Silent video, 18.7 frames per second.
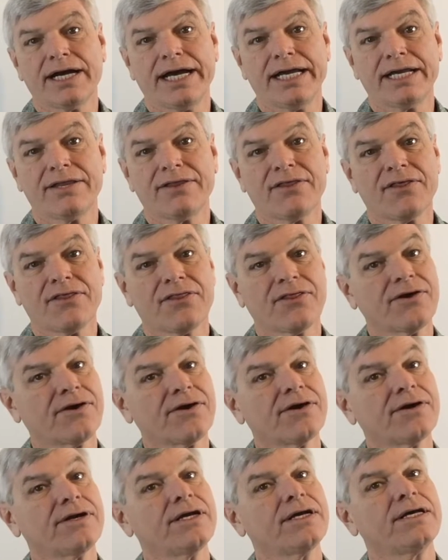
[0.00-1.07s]
a to the
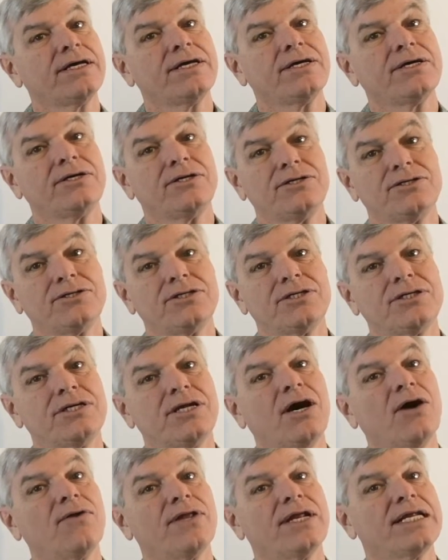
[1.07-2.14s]
cubed, you should
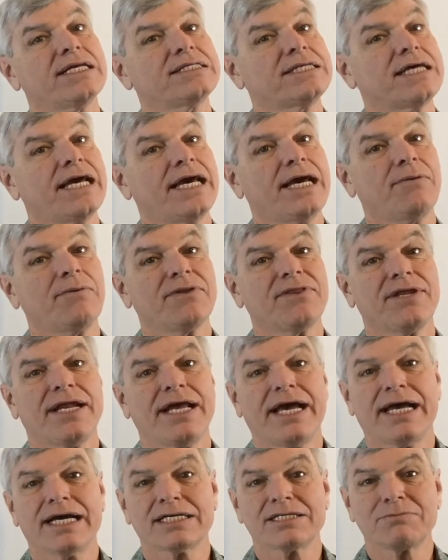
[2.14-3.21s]
know that it's a with an
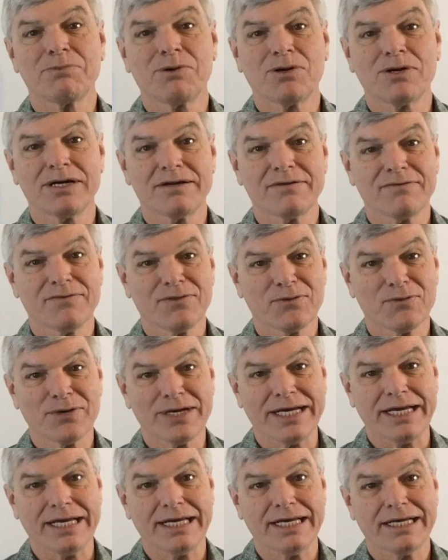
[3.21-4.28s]
exponent of
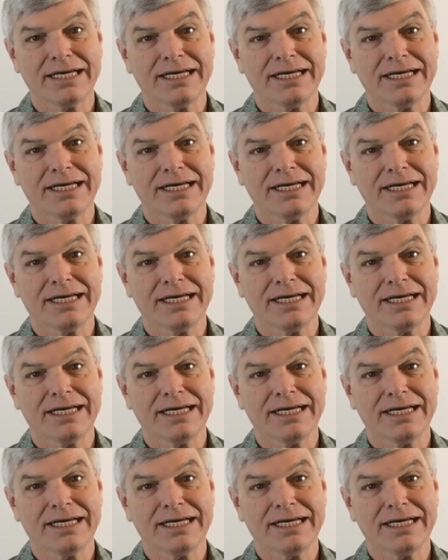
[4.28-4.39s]
3.